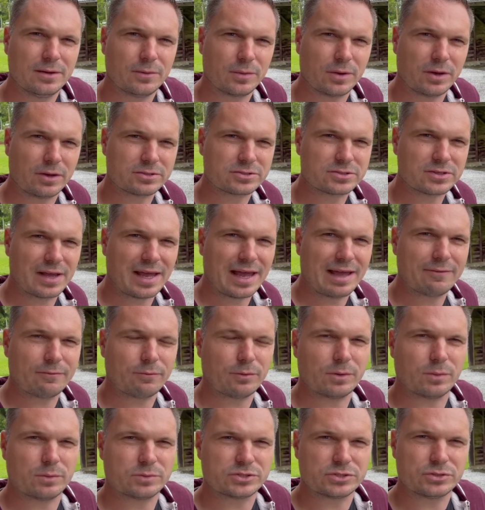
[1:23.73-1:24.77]
We also have
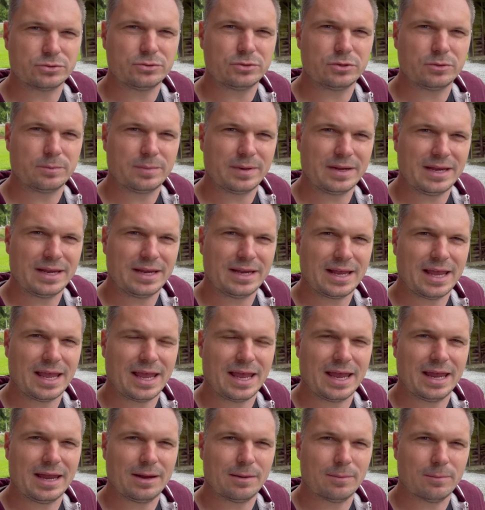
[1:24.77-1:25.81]
what was soon to be
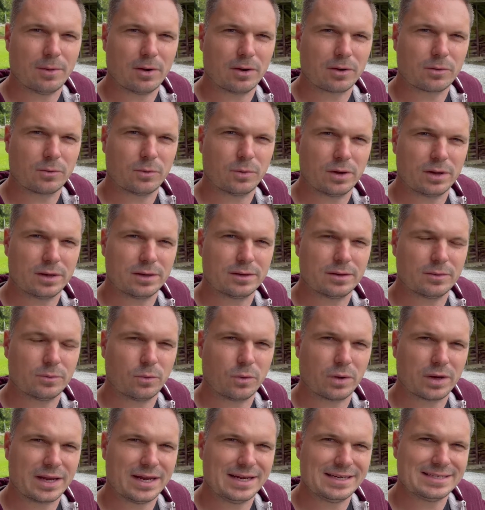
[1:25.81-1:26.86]
a Mk1
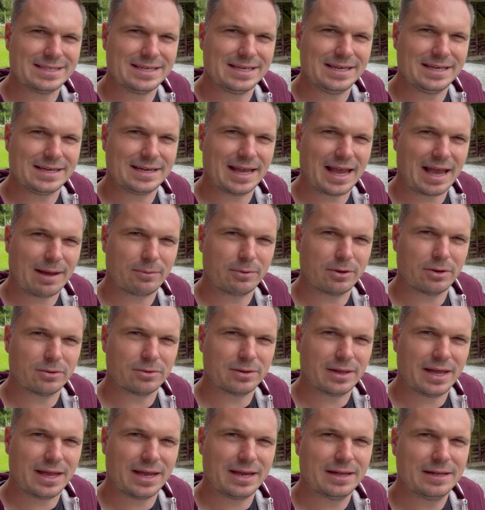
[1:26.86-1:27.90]
1.8T
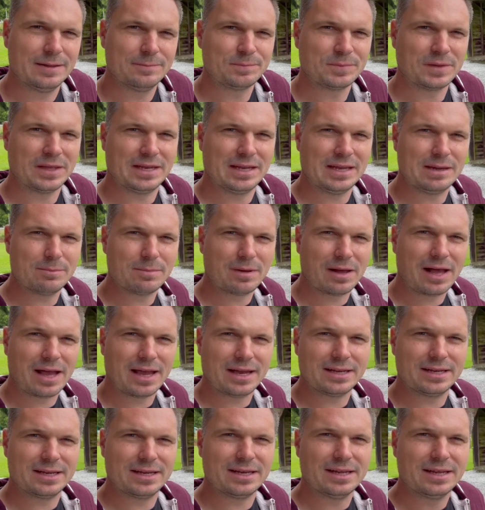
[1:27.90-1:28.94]
cabriolet, and in
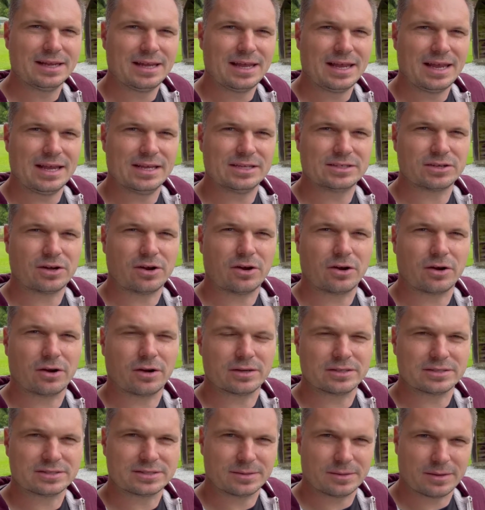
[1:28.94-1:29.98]
behind it is our
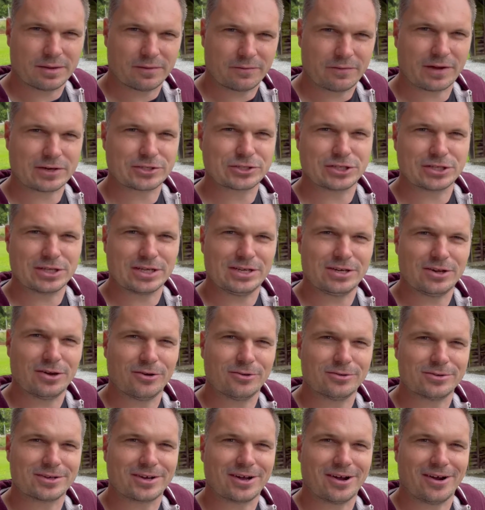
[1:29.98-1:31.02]
affectionately
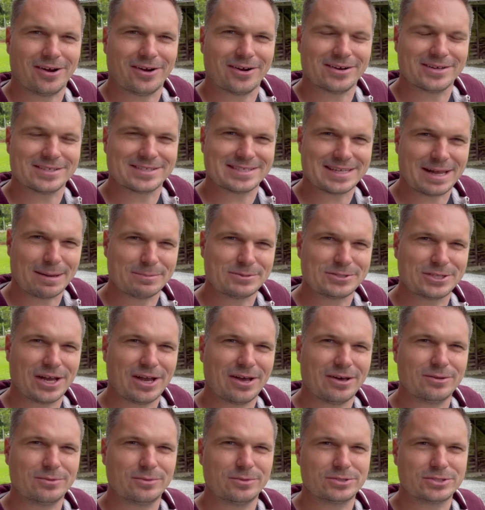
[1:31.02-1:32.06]
known car as
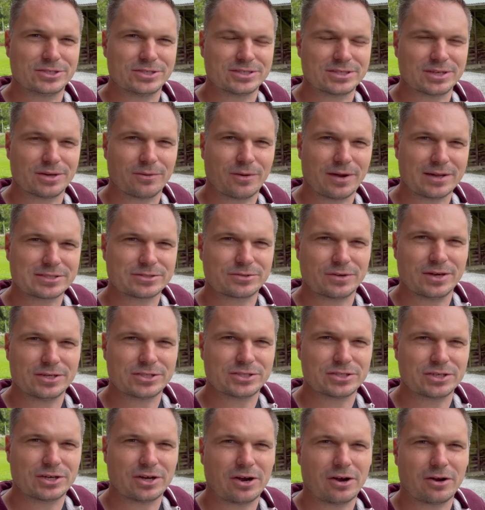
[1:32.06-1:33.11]
Stepchild, which is a
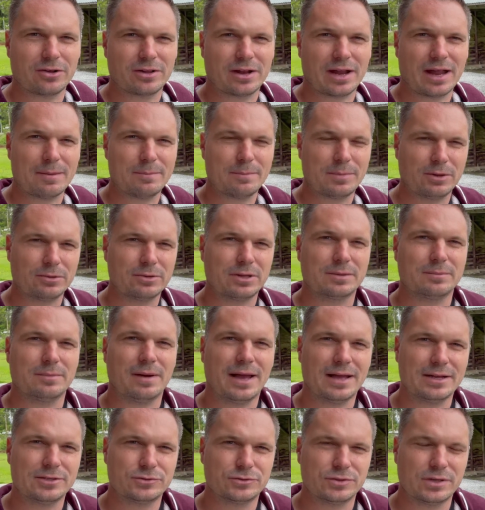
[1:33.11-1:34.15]
restoration car that I'm building,
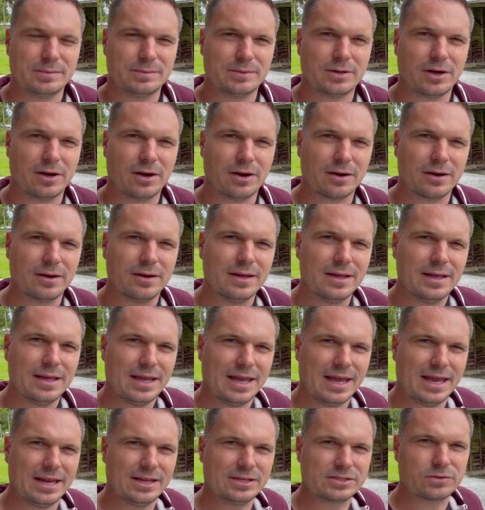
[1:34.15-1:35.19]
my dream car.
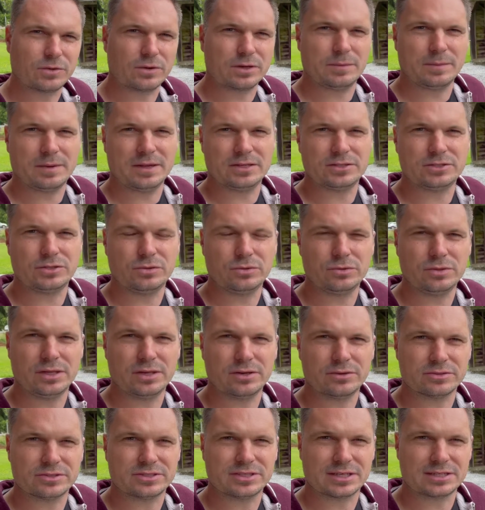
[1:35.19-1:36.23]
It is going to be a
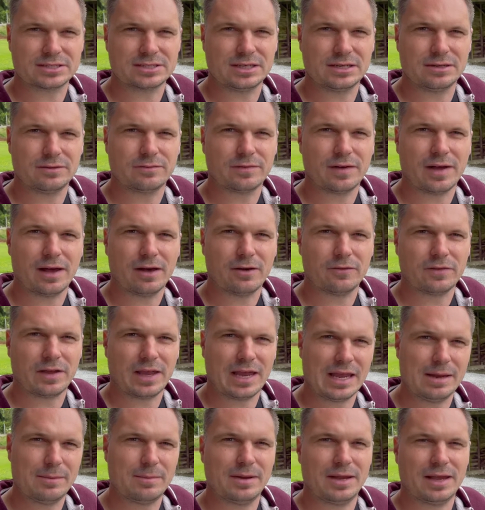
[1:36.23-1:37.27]
2-liter 16-valve
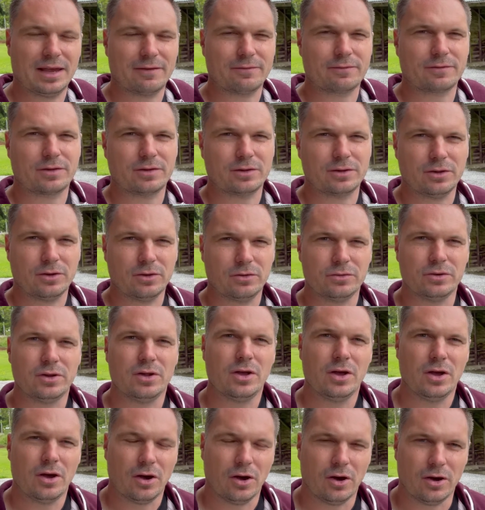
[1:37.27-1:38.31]
ABF clone
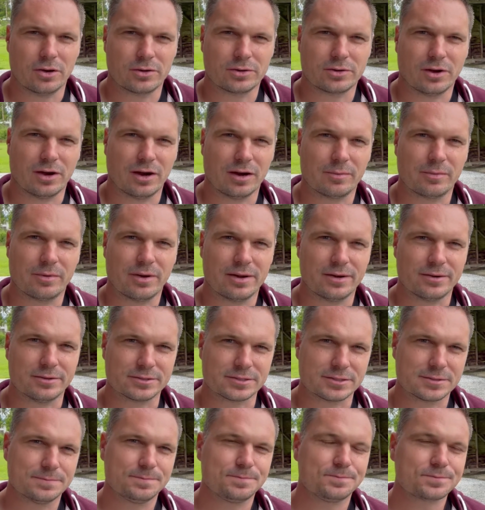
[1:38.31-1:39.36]
on carburetors.